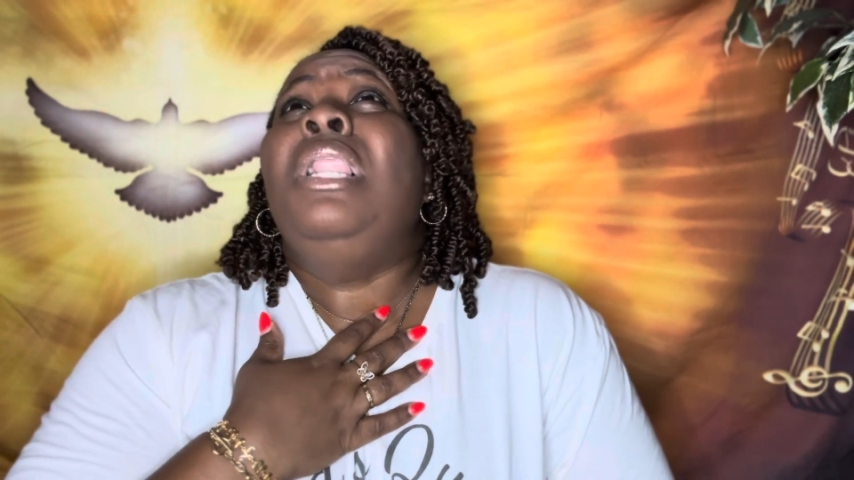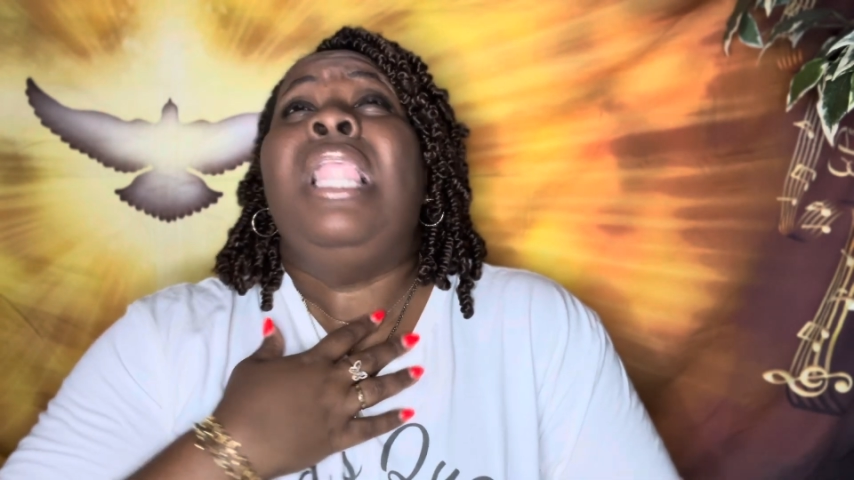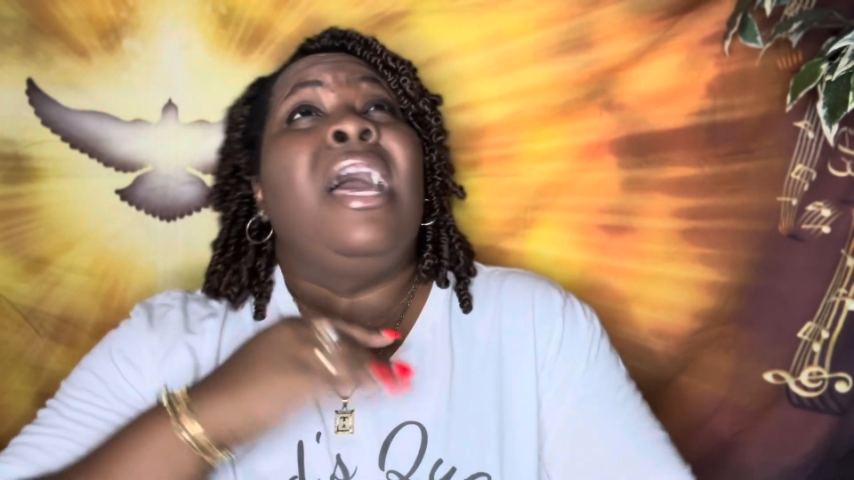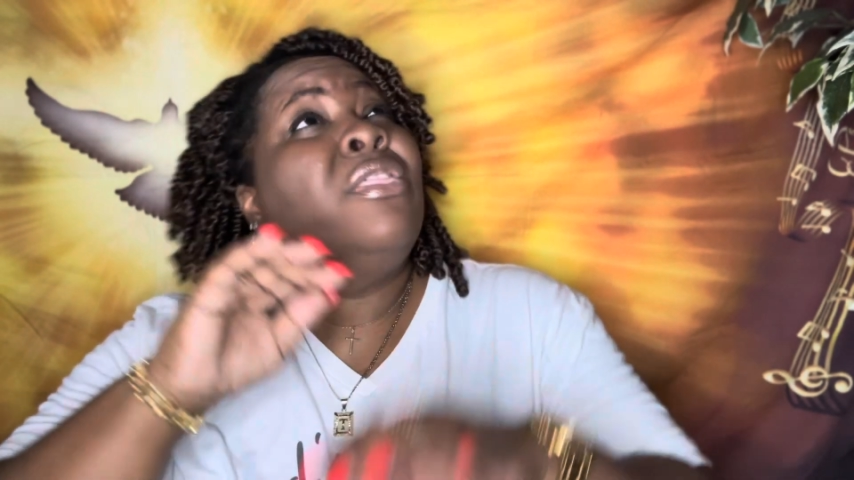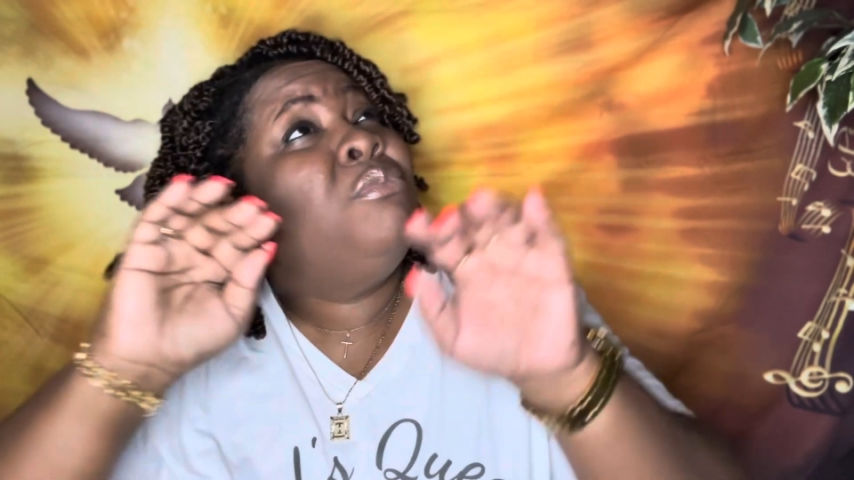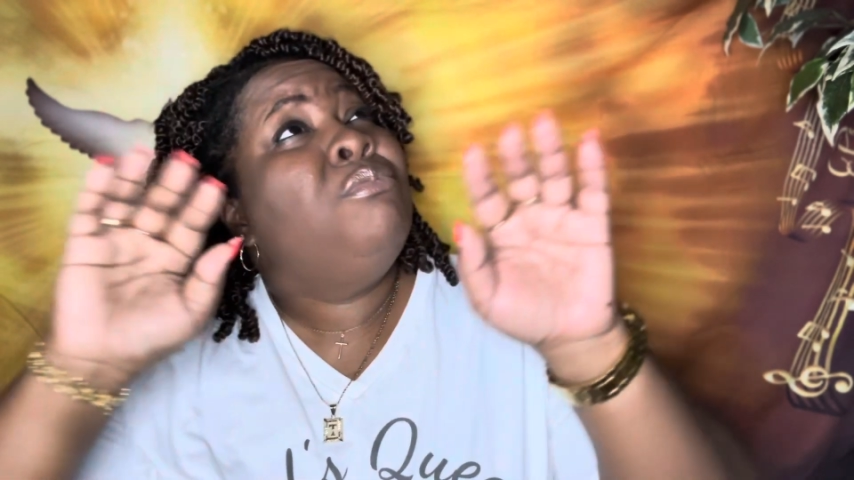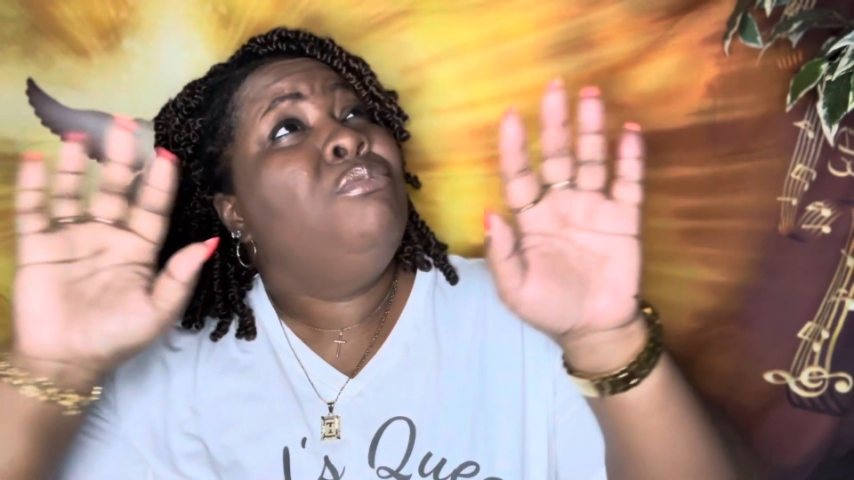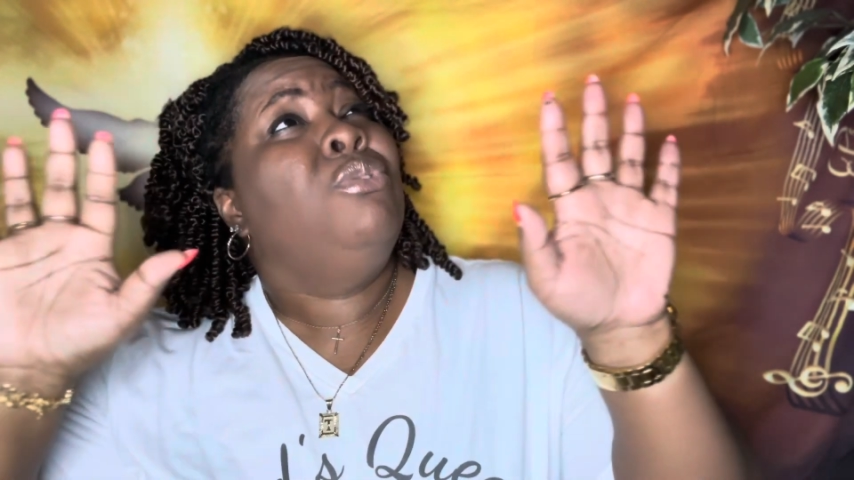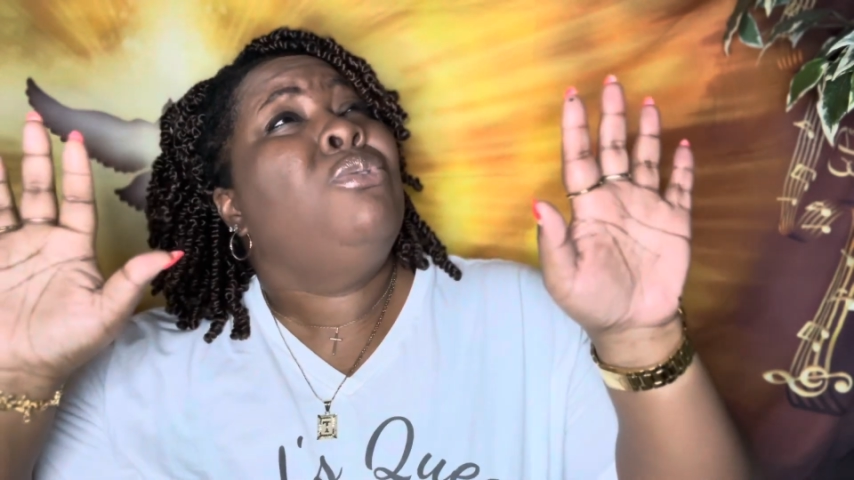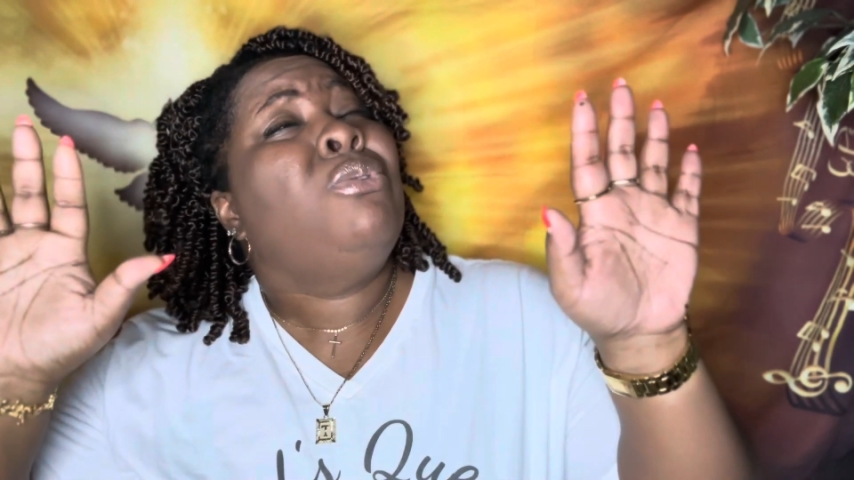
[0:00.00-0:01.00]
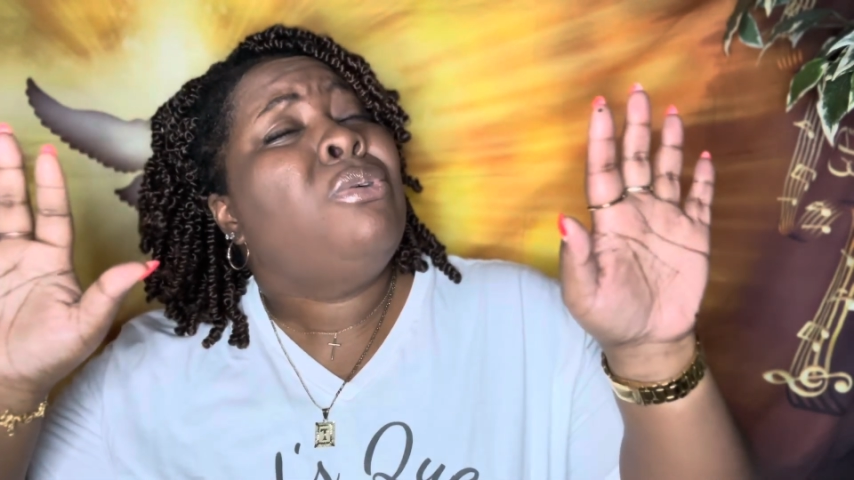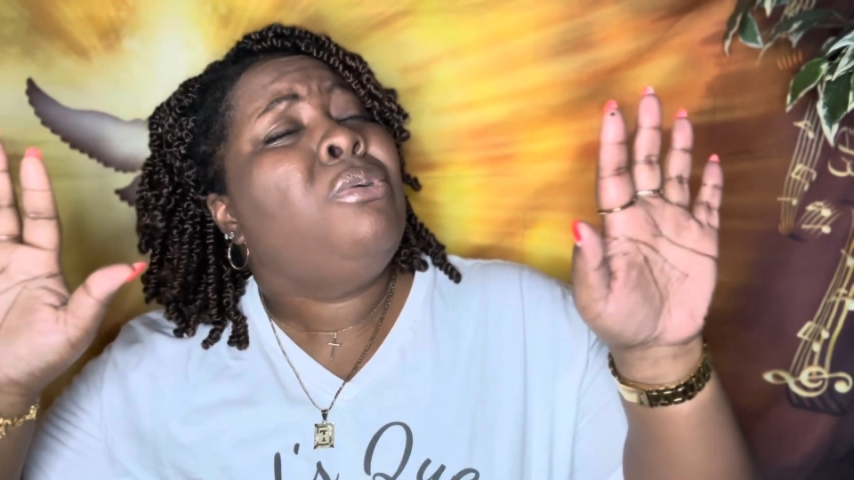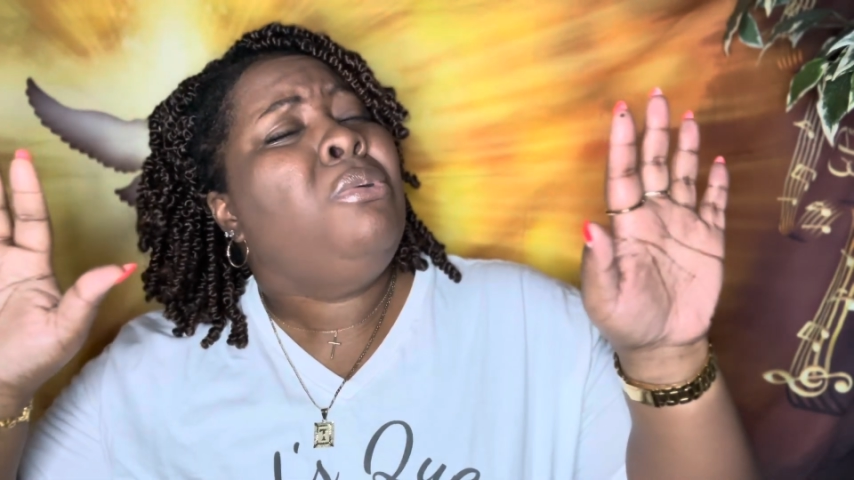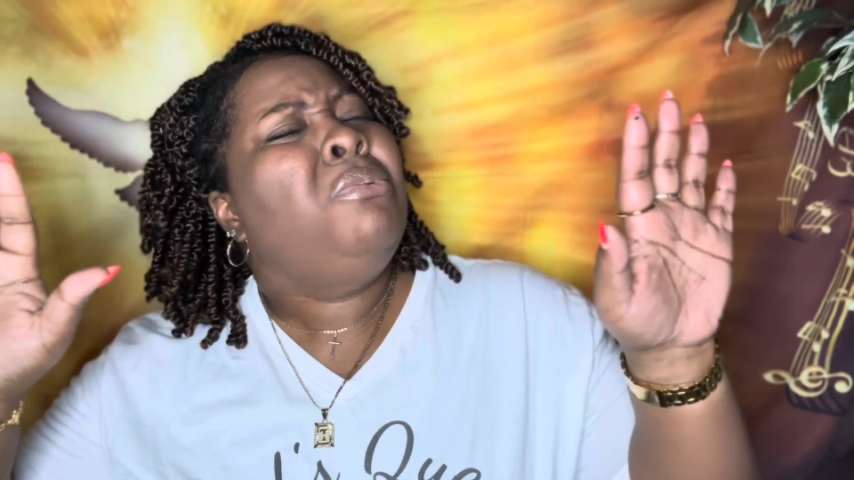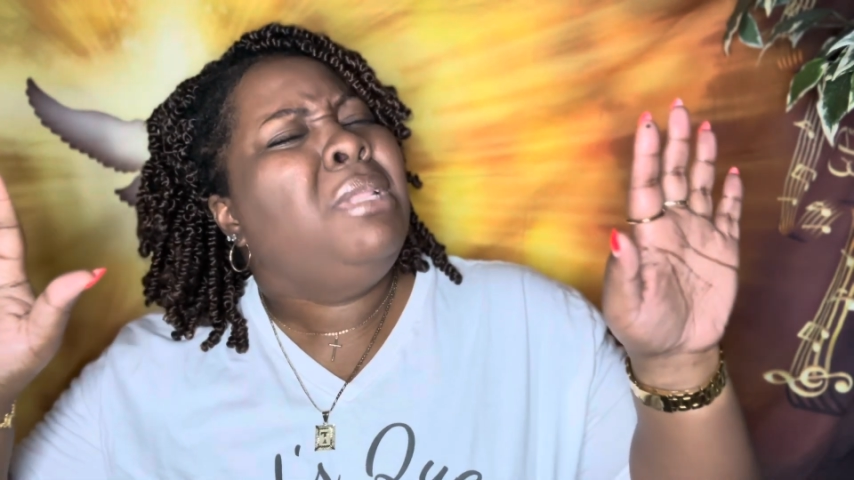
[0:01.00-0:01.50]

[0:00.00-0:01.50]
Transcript: like the moon